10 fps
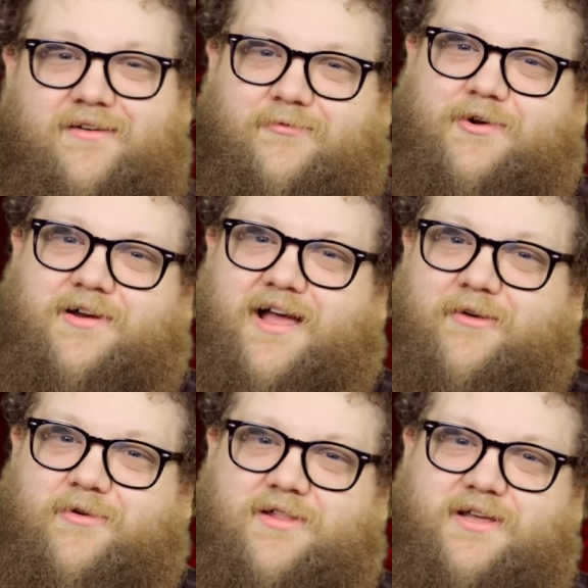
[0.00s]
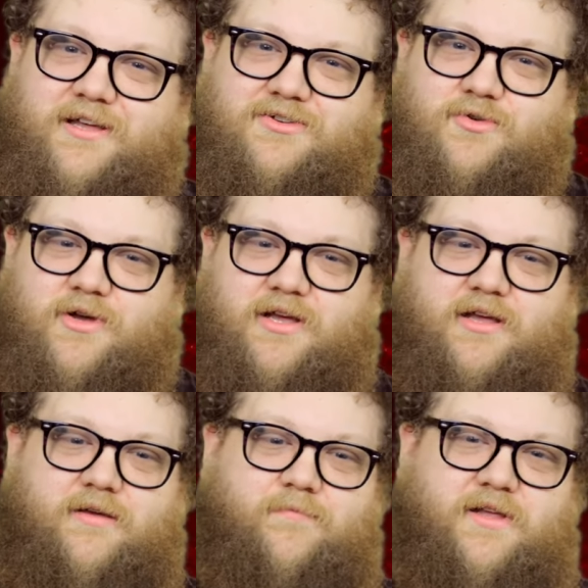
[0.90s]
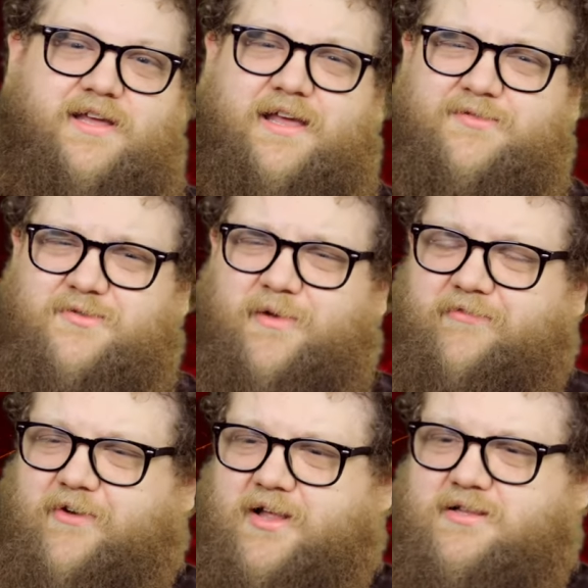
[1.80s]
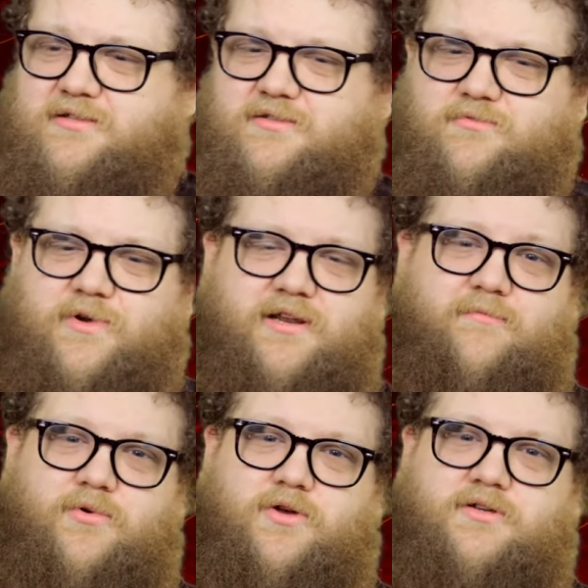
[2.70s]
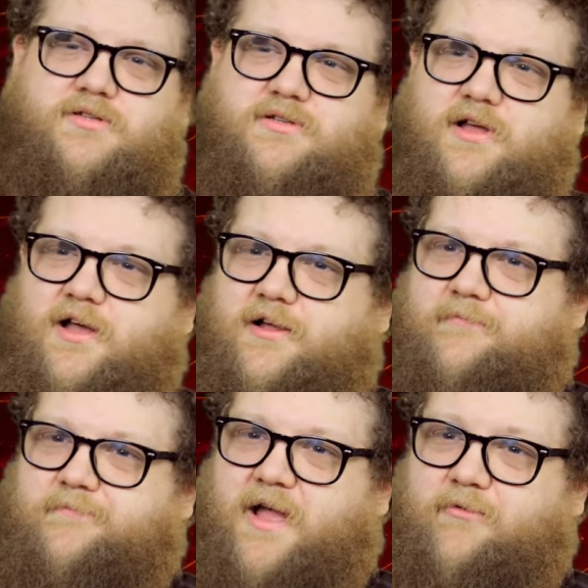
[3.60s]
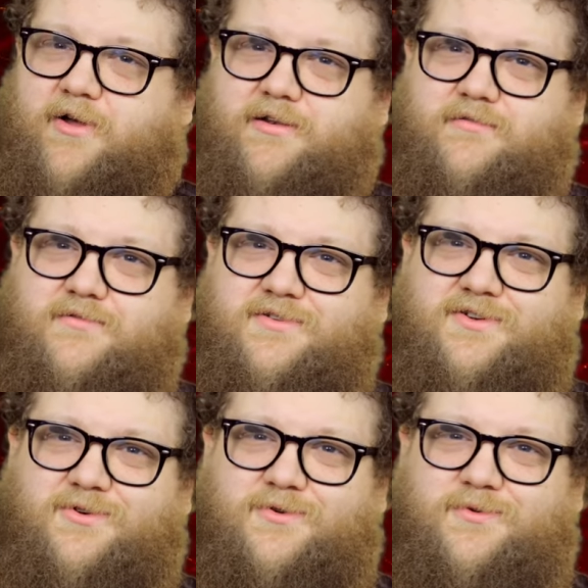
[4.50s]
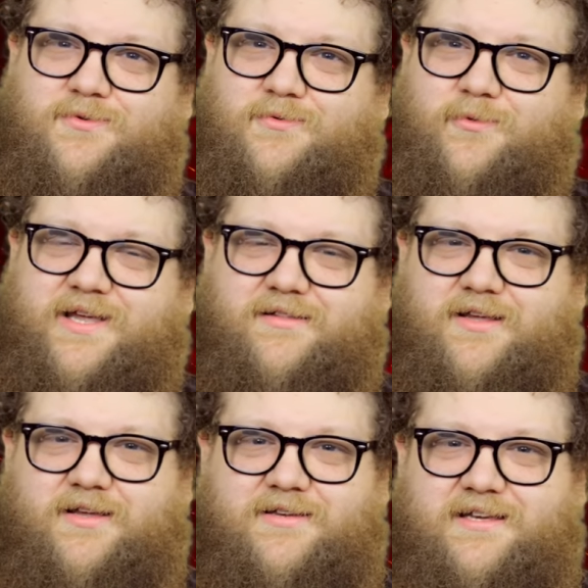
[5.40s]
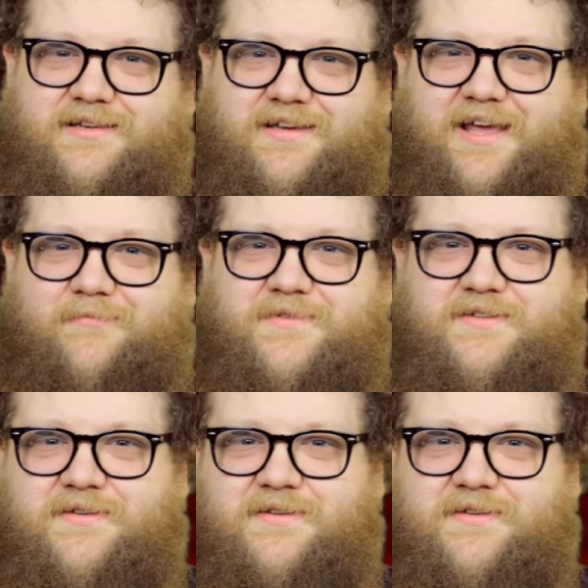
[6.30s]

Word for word: of work, I really enjoy playing games with my friends, reading books. Um, I run two weekly D&D games.